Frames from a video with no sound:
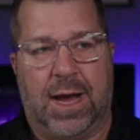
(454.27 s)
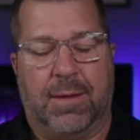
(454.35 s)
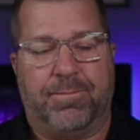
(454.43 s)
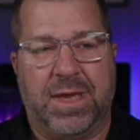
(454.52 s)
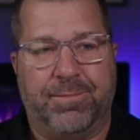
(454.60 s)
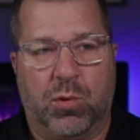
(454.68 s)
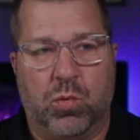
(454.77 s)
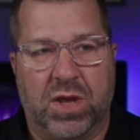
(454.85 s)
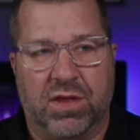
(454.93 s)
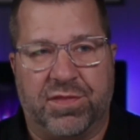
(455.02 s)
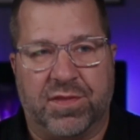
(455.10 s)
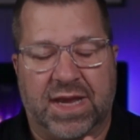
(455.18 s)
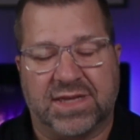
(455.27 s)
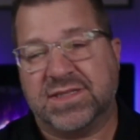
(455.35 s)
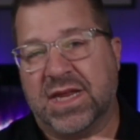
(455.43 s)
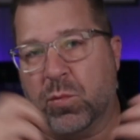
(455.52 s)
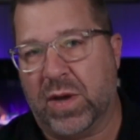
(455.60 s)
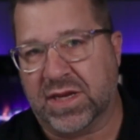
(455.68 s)
people with
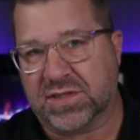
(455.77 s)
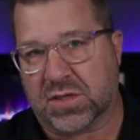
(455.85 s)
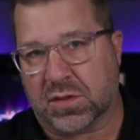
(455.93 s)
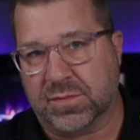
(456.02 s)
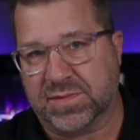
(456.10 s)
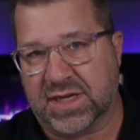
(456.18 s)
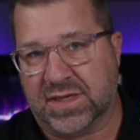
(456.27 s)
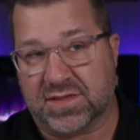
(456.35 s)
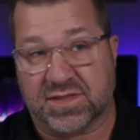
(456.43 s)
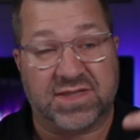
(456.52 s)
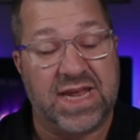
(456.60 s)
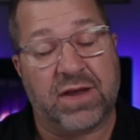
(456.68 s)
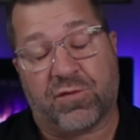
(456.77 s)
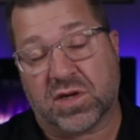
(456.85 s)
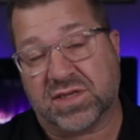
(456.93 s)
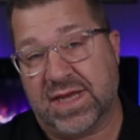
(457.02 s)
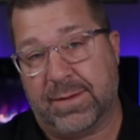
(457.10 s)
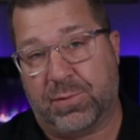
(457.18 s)
extenuating circumstances. Take, for
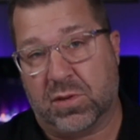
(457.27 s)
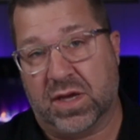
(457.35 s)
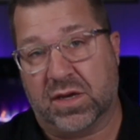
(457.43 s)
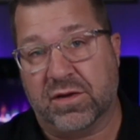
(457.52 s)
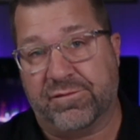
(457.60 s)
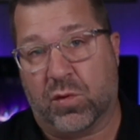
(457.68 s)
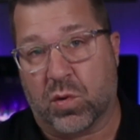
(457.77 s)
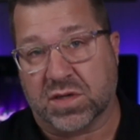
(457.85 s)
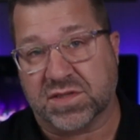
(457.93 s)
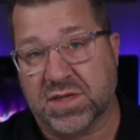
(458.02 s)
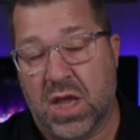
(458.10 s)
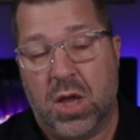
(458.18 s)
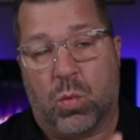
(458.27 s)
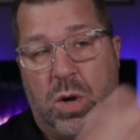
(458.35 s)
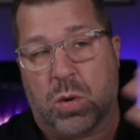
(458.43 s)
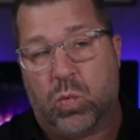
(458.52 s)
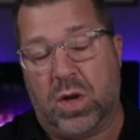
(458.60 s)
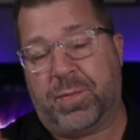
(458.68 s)
example, a divorce where
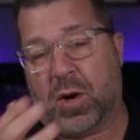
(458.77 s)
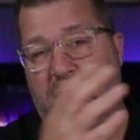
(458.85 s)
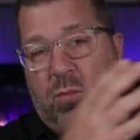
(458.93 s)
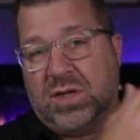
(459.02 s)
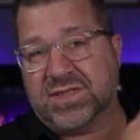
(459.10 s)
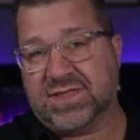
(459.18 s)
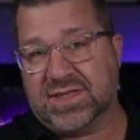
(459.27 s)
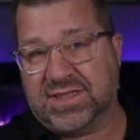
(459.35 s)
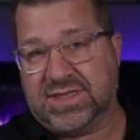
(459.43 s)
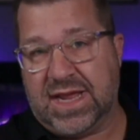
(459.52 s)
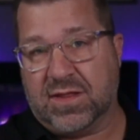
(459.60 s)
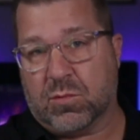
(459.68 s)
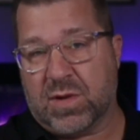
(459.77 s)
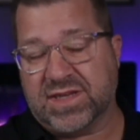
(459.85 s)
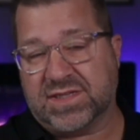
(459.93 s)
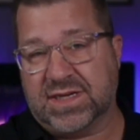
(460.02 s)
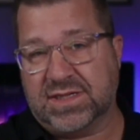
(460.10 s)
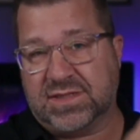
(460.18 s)
one party wants to stay in the
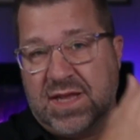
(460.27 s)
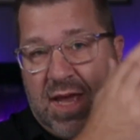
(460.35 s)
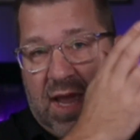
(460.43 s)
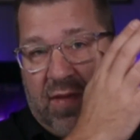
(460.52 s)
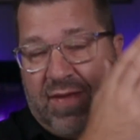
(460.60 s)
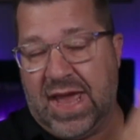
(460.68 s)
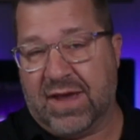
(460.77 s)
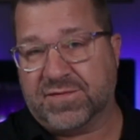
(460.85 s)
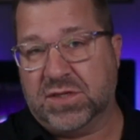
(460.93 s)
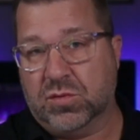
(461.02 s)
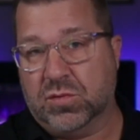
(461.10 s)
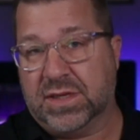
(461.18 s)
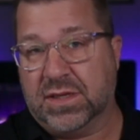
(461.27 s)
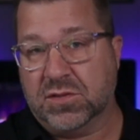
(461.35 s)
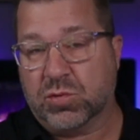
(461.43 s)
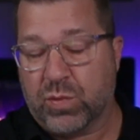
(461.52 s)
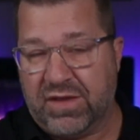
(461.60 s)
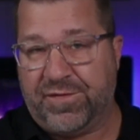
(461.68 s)
residence and they have to
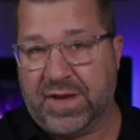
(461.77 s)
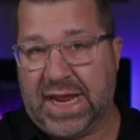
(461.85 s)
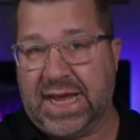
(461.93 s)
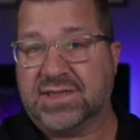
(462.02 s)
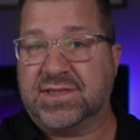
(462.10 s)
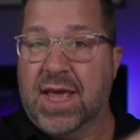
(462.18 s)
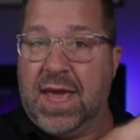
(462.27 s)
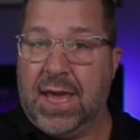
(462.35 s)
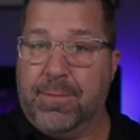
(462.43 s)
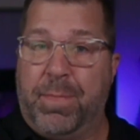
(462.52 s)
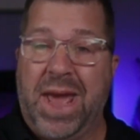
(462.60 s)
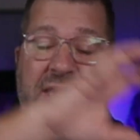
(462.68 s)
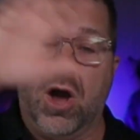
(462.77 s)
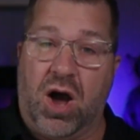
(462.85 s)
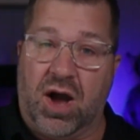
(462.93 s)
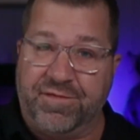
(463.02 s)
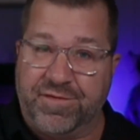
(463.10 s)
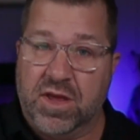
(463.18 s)
refinance and pay
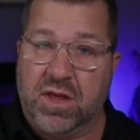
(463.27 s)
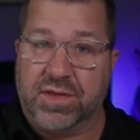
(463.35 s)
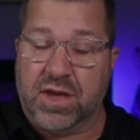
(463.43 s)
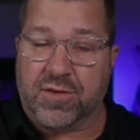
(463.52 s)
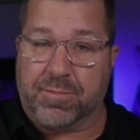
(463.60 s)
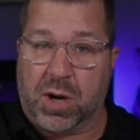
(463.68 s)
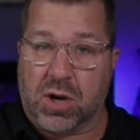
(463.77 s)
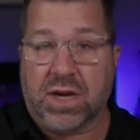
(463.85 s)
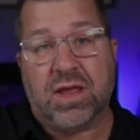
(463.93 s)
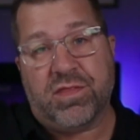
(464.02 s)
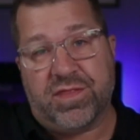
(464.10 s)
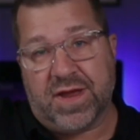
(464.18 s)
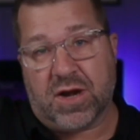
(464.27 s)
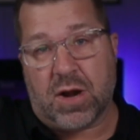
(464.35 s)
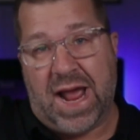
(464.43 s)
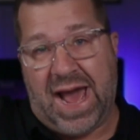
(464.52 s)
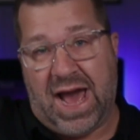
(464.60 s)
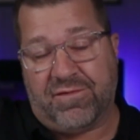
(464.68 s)
off the other party their
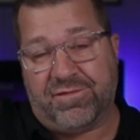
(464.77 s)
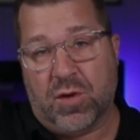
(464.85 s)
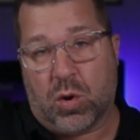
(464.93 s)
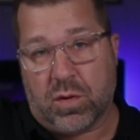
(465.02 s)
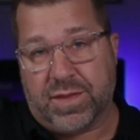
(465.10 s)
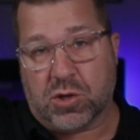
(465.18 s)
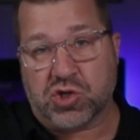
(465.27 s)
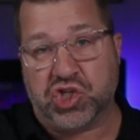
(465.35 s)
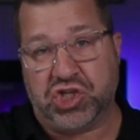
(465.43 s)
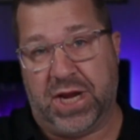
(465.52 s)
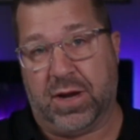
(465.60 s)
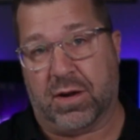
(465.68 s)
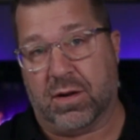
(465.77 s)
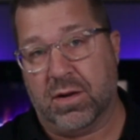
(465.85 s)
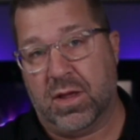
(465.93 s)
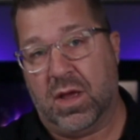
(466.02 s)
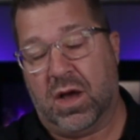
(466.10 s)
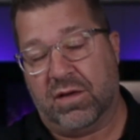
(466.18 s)
half or their share
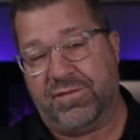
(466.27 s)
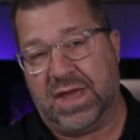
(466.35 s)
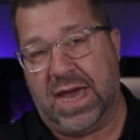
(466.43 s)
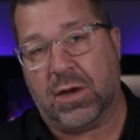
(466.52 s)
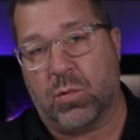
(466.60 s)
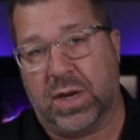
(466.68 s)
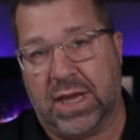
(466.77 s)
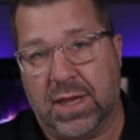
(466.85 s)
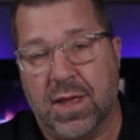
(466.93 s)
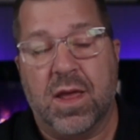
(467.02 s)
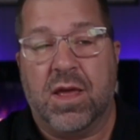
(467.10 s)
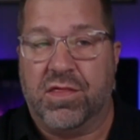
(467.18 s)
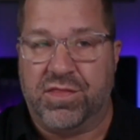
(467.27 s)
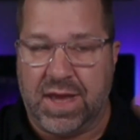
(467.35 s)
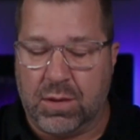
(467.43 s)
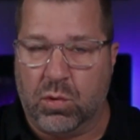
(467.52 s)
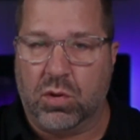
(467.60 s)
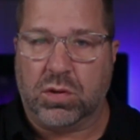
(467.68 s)
of the equity. They
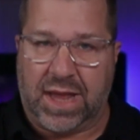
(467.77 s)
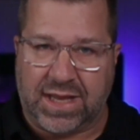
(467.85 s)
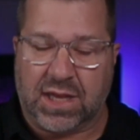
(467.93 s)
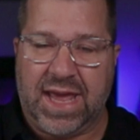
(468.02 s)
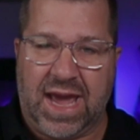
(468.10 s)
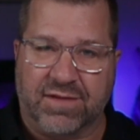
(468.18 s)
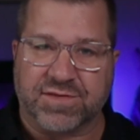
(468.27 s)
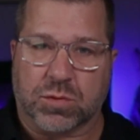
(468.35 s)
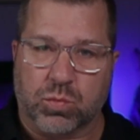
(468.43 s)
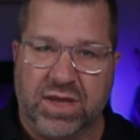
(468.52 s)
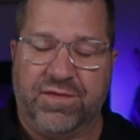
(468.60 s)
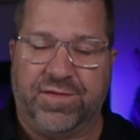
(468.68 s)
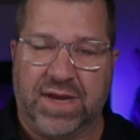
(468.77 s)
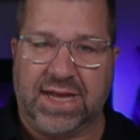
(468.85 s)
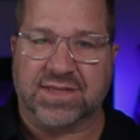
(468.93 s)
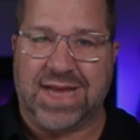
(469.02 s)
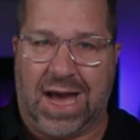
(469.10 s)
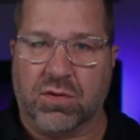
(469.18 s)
will likely have to
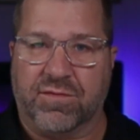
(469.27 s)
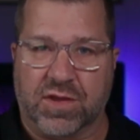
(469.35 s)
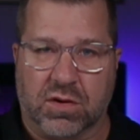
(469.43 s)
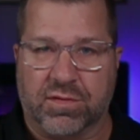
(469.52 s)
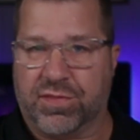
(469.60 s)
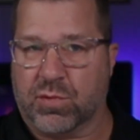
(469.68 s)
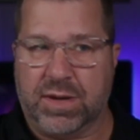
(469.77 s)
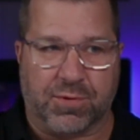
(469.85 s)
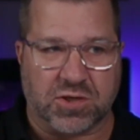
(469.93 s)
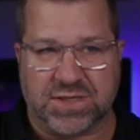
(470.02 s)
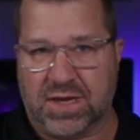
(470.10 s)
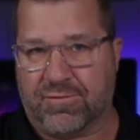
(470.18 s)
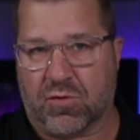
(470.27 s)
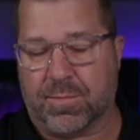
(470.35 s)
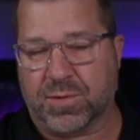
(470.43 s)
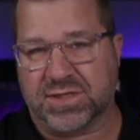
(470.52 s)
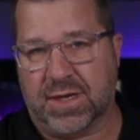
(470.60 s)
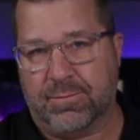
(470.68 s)
refinance out of their 3%,
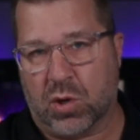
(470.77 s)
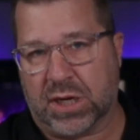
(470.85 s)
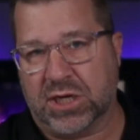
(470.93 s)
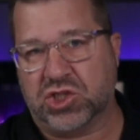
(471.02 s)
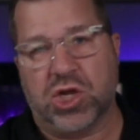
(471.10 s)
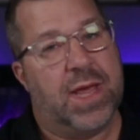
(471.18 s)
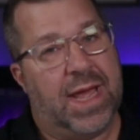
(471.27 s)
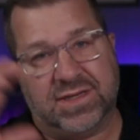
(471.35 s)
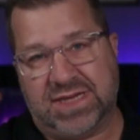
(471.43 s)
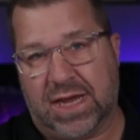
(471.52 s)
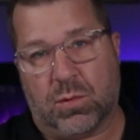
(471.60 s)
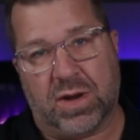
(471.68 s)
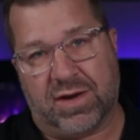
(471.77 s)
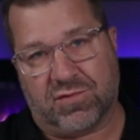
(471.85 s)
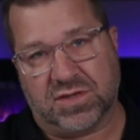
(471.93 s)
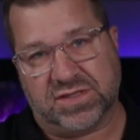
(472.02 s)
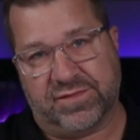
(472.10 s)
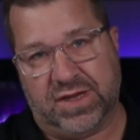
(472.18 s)
4% mortgage and take whatever
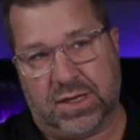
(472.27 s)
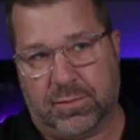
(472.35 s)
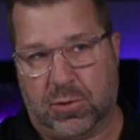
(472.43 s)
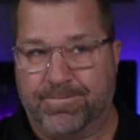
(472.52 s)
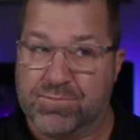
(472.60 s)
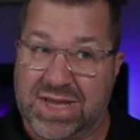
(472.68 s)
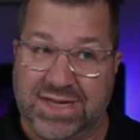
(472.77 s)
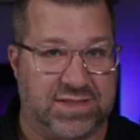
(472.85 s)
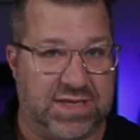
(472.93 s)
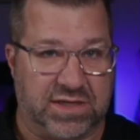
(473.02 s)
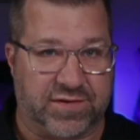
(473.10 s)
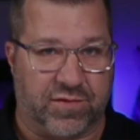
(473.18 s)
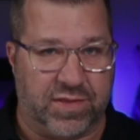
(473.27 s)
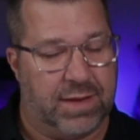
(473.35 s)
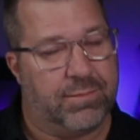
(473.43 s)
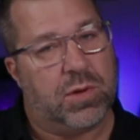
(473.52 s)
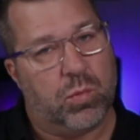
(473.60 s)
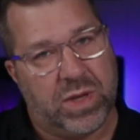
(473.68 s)
is available. It sucks for
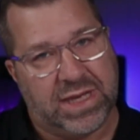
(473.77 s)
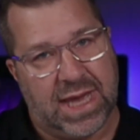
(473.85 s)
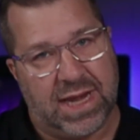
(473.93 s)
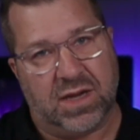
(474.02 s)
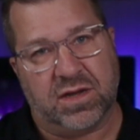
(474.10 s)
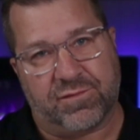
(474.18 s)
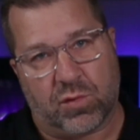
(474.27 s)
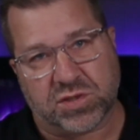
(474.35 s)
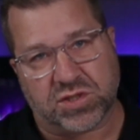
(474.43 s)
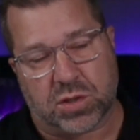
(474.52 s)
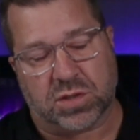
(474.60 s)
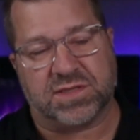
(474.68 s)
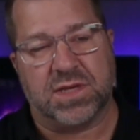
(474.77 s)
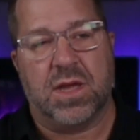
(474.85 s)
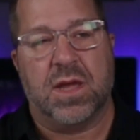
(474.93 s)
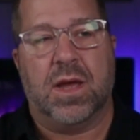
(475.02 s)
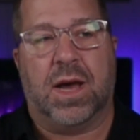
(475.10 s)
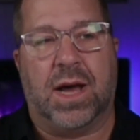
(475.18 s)
them. We get it. Divorce hurts.
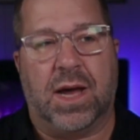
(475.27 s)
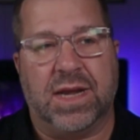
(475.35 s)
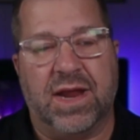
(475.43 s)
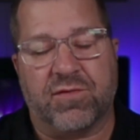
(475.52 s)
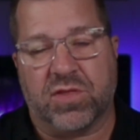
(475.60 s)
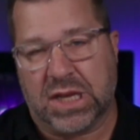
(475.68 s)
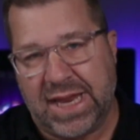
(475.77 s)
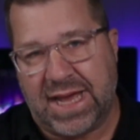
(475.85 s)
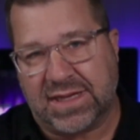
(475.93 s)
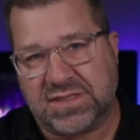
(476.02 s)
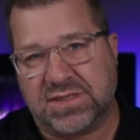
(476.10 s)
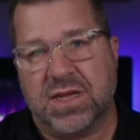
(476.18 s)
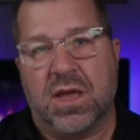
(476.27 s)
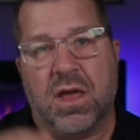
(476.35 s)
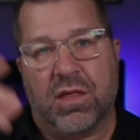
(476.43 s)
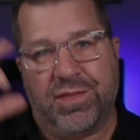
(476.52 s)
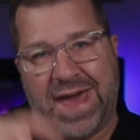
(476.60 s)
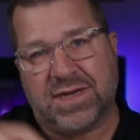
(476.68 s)
Nevertheless,
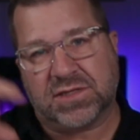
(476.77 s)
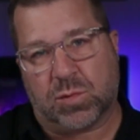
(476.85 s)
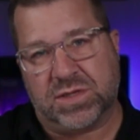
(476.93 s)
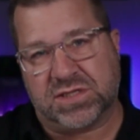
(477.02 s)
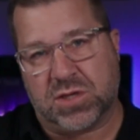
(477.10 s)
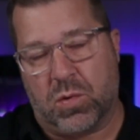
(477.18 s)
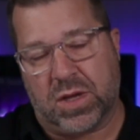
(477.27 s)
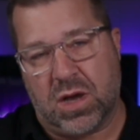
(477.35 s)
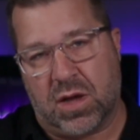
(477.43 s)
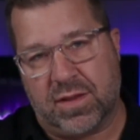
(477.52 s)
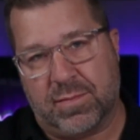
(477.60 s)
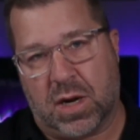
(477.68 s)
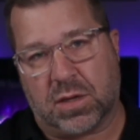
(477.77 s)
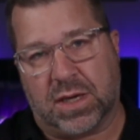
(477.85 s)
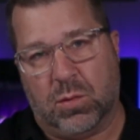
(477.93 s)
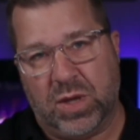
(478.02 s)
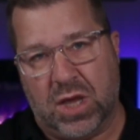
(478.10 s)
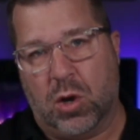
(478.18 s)
that is what is going on in the
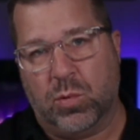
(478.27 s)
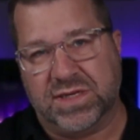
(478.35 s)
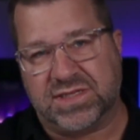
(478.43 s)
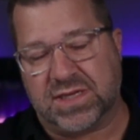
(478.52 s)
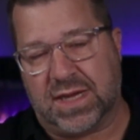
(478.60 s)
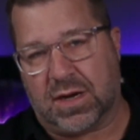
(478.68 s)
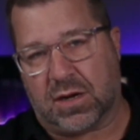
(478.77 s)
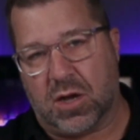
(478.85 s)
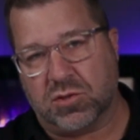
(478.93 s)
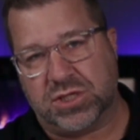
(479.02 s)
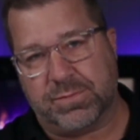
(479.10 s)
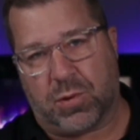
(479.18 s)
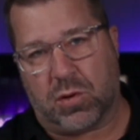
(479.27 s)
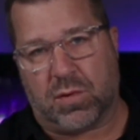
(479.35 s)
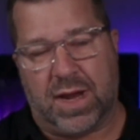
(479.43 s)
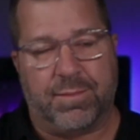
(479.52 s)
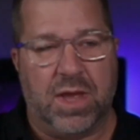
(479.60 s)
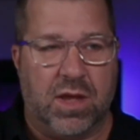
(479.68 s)
market. We always say in our coaching
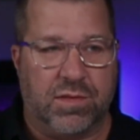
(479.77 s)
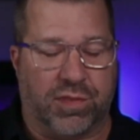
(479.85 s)
program, the